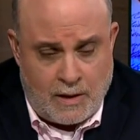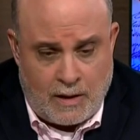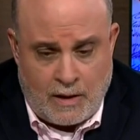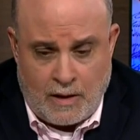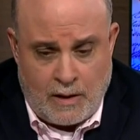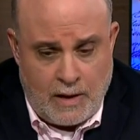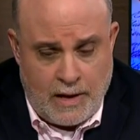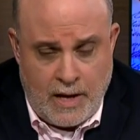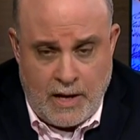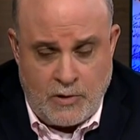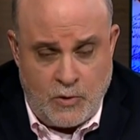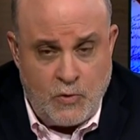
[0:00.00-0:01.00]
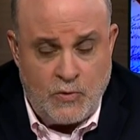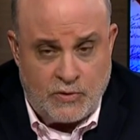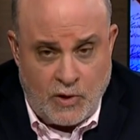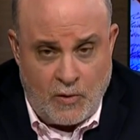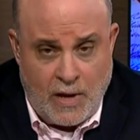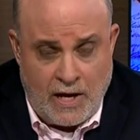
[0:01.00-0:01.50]
and do
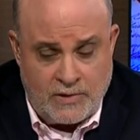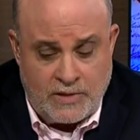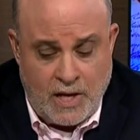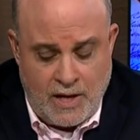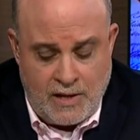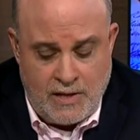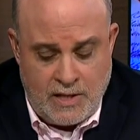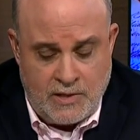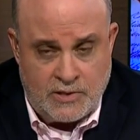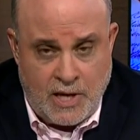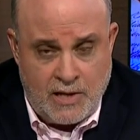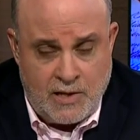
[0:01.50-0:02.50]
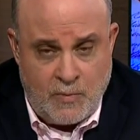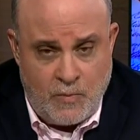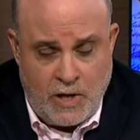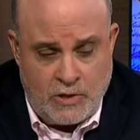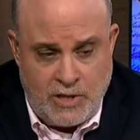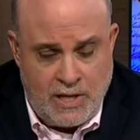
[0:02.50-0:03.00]
so as the head of the executive
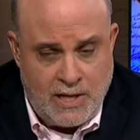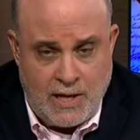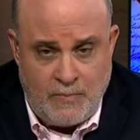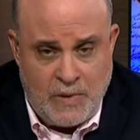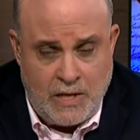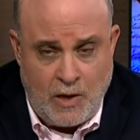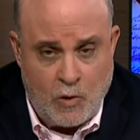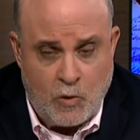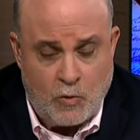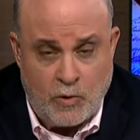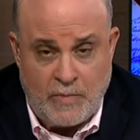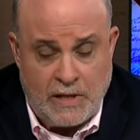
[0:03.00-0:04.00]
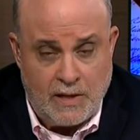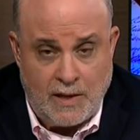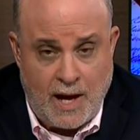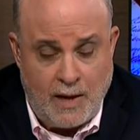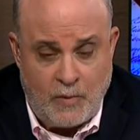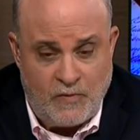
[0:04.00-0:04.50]
branch, he can't be held criminally
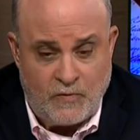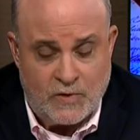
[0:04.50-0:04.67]
liable for